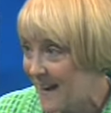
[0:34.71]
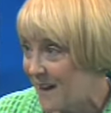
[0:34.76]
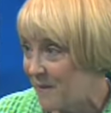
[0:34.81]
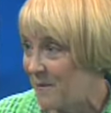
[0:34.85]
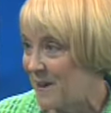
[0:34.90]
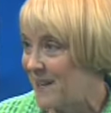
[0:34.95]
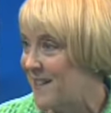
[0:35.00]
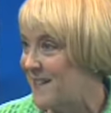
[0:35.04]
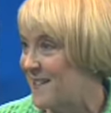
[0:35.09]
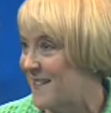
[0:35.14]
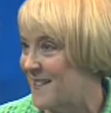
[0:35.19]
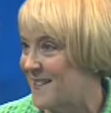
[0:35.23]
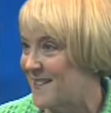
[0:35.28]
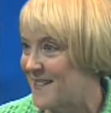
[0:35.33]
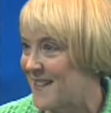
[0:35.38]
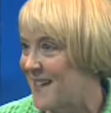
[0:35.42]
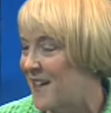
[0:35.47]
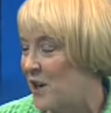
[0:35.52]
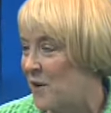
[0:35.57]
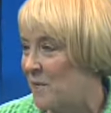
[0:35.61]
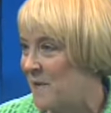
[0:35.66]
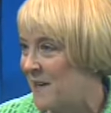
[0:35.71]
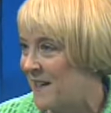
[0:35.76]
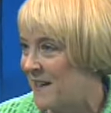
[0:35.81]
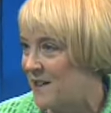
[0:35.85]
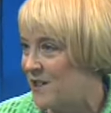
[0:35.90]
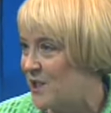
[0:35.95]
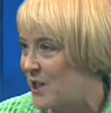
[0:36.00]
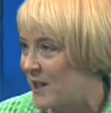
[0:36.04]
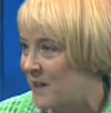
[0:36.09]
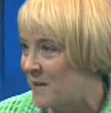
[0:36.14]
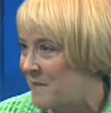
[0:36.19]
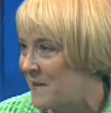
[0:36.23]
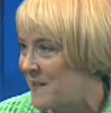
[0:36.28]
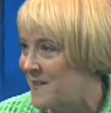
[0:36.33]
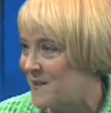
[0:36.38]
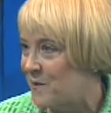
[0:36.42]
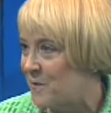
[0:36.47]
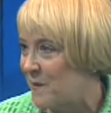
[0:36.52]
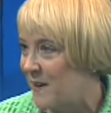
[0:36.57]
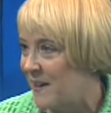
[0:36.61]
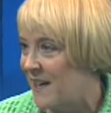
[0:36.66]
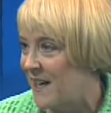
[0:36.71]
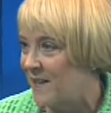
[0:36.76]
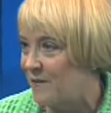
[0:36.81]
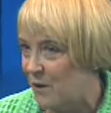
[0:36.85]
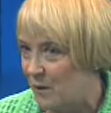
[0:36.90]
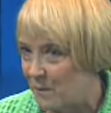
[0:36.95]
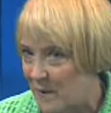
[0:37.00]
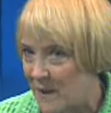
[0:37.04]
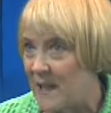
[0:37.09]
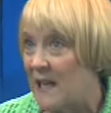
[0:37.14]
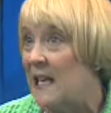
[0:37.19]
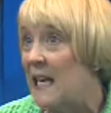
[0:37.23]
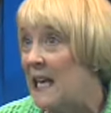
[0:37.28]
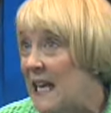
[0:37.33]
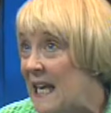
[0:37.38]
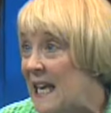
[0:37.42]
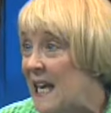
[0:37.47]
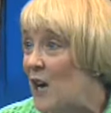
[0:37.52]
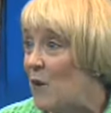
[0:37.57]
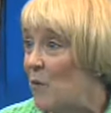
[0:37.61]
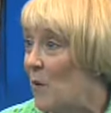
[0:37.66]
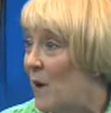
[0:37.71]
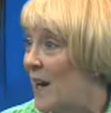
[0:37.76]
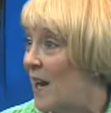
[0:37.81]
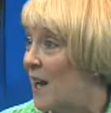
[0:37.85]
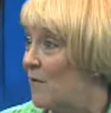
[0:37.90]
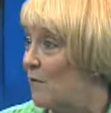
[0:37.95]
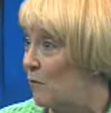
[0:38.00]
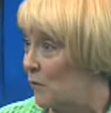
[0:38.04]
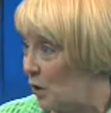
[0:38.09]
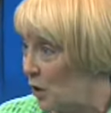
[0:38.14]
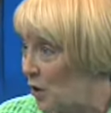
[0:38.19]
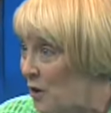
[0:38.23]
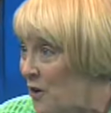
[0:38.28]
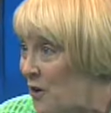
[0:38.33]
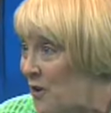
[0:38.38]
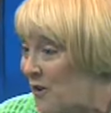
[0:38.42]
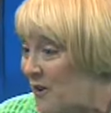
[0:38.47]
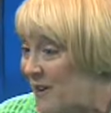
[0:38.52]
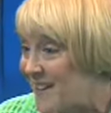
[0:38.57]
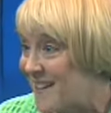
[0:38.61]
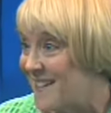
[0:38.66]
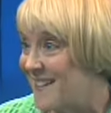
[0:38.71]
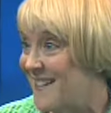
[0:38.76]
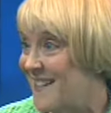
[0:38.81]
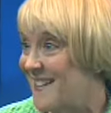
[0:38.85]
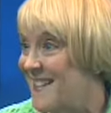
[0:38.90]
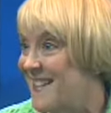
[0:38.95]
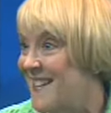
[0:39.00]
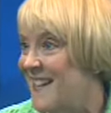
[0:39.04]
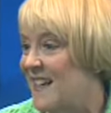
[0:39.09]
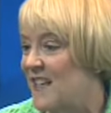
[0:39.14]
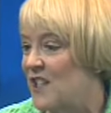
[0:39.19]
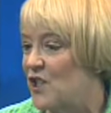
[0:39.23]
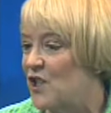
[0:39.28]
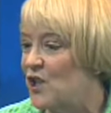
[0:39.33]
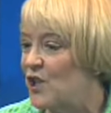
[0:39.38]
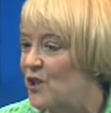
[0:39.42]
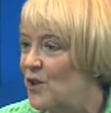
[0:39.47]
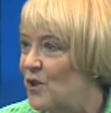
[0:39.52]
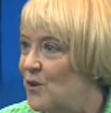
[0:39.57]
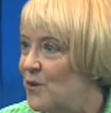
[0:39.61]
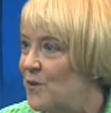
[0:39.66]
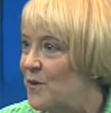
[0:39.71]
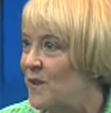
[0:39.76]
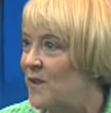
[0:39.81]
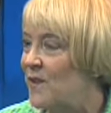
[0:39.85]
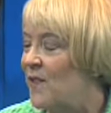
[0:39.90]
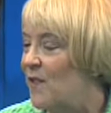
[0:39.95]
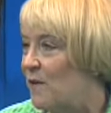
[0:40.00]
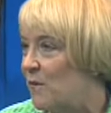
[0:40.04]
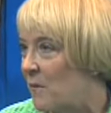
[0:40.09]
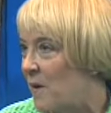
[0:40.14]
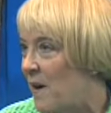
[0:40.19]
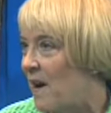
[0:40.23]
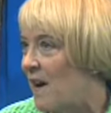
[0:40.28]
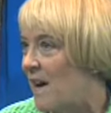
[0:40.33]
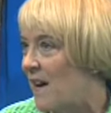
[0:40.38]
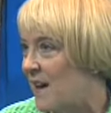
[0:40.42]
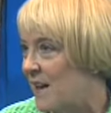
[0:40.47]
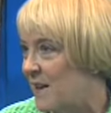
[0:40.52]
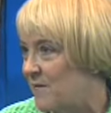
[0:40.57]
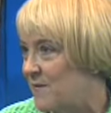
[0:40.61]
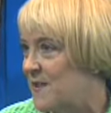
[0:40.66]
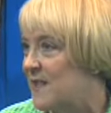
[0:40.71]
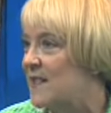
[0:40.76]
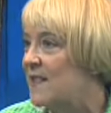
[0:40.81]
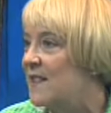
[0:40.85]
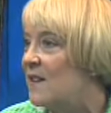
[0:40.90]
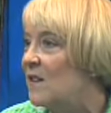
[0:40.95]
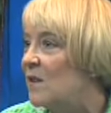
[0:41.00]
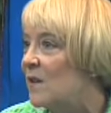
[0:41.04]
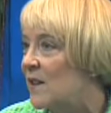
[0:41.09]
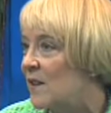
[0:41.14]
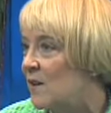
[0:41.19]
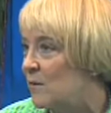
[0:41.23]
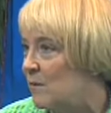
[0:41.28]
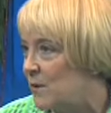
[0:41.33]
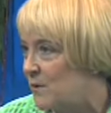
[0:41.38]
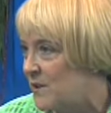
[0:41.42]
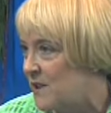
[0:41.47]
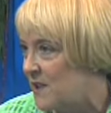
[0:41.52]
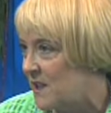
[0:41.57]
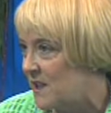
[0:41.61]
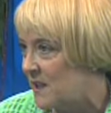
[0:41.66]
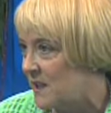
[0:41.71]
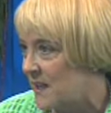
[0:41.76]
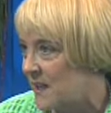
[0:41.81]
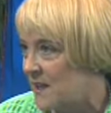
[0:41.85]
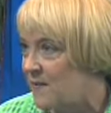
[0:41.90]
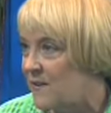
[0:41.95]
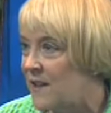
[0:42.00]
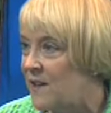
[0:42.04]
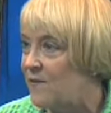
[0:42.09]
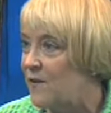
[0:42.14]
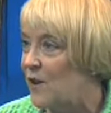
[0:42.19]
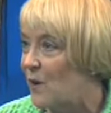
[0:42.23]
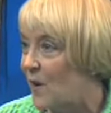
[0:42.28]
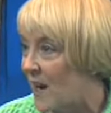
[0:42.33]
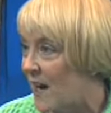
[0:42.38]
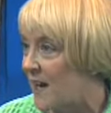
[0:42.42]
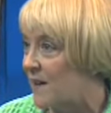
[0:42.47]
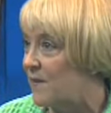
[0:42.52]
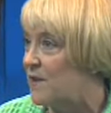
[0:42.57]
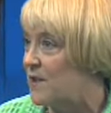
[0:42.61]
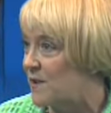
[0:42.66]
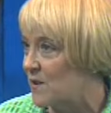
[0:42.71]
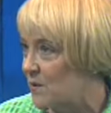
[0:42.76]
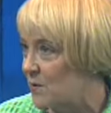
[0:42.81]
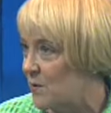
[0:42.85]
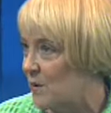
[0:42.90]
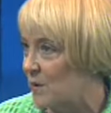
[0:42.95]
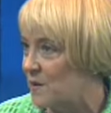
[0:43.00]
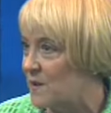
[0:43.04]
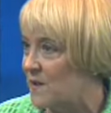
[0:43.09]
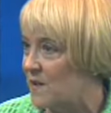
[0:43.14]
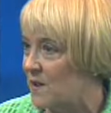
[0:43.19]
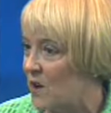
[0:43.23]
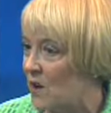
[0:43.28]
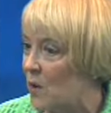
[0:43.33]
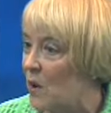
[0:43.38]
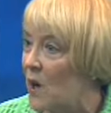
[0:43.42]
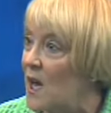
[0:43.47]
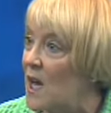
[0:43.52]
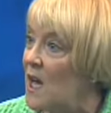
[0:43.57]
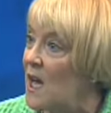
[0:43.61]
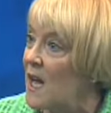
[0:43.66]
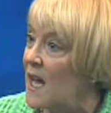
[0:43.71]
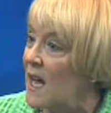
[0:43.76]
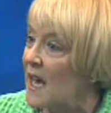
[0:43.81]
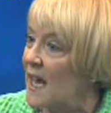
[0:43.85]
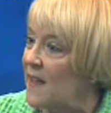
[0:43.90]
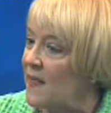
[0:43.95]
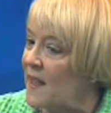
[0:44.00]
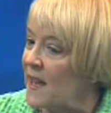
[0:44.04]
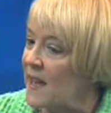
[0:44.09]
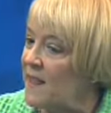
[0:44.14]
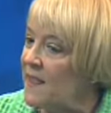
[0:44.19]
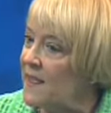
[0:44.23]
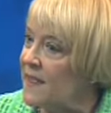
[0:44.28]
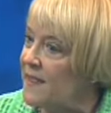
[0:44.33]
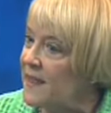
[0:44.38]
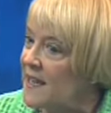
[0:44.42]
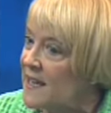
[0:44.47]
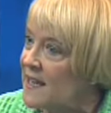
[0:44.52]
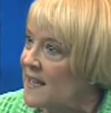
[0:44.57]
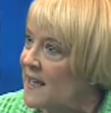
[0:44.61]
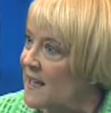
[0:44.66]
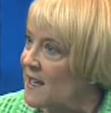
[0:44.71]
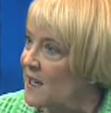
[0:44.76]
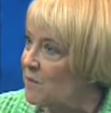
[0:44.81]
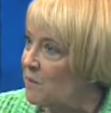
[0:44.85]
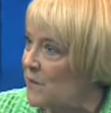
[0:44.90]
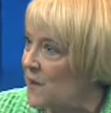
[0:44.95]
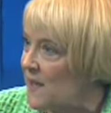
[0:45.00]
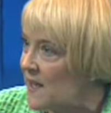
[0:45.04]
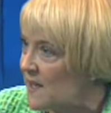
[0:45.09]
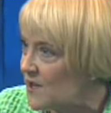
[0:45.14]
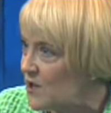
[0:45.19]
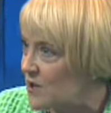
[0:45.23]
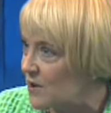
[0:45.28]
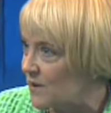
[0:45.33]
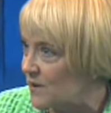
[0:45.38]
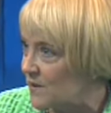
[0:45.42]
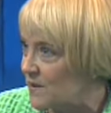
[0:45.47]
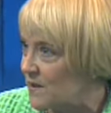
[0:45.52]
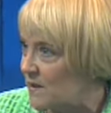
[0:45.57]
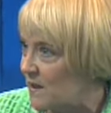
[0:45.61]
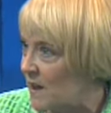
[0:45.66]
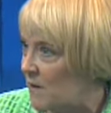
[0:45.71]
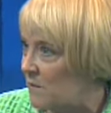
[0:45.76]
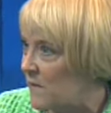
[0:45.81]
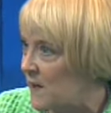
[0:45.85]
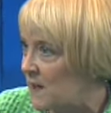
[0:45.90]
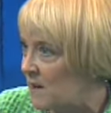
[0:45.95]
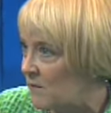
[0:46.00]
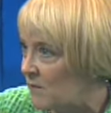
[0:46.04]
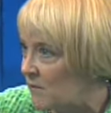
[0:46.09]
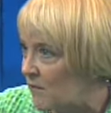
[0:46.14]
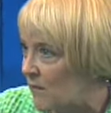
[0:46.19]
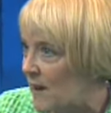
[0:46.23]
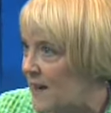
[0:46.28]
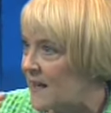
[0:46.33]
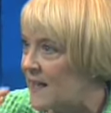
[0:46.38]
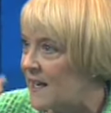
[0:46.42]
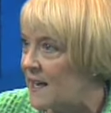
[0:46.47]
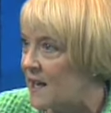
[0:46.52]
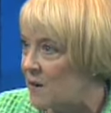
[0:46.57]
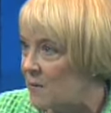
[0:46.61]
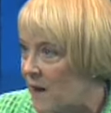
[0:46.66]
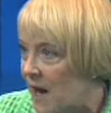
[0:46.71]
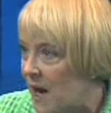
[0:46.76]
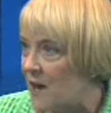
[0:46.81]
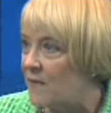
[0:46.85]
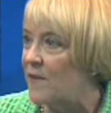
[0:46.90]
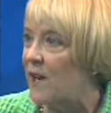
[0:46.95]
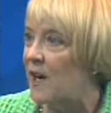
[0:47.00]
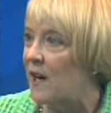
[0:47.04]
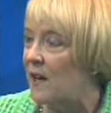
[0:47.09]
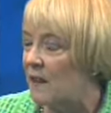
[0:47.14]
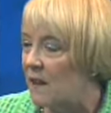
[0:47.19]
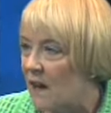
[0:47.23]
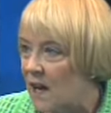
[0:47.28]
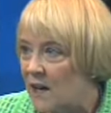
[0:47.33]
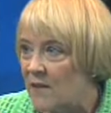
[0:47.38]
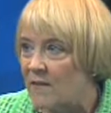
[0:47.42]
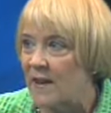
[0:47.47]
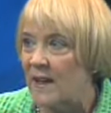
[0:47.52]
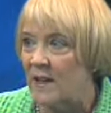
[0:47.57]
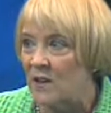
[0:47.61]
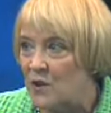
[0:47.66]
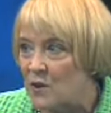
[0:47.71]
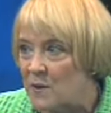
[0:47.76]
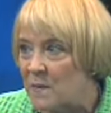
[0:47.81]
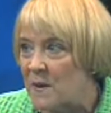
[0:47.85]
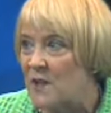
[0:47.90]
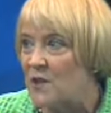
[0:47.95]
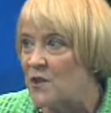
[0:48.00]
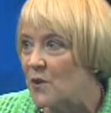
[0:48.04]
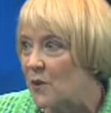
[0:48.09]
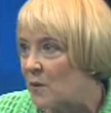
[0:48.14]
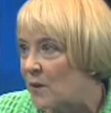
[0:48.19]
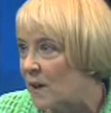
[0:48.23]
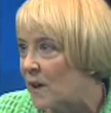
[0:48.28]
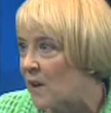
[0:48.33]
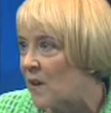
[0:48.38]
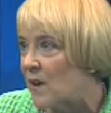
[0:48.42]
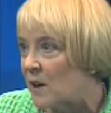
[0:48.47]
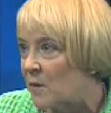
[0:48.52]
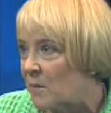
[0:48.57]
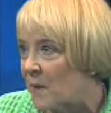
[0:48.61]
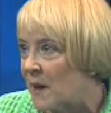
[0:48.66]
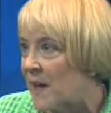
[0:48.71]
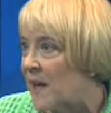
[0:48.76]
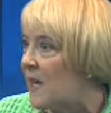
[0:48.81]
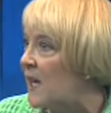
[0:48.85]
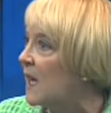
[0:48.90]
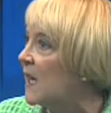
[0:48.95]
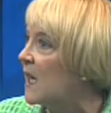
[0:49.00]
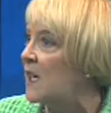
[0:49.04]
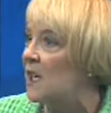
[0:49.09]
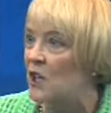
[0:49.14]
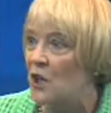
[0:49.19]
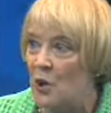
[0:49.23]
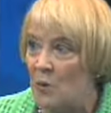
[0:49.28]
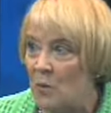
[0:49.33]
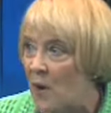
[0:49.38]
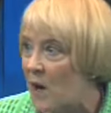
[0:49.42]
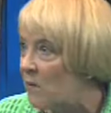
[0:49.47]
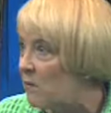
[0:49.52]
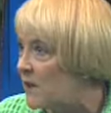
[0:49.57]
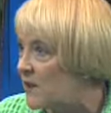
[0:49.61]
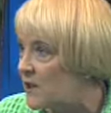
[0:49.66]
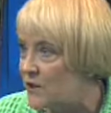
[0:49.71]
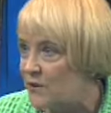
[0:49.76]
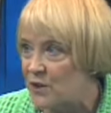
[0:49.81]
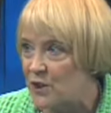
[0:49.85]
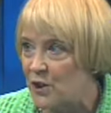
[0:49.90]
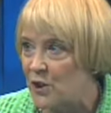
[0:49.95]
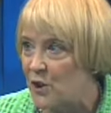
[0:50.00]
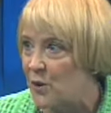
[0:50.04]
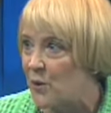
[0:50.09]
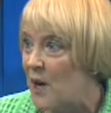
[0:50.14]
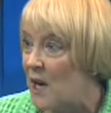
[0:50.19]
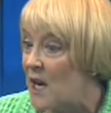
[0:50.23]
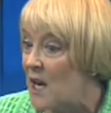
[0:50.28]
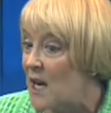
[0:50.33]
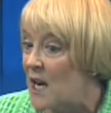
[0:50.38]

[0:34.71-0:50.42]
we get to stay home in our jammies or whatever. Right. But what I've learned is that children thrive still on a routine, even if you're out of school. So, and they think in pictures. I mean, right now I've got a lot of inner speech going on in my head, and you probably do too.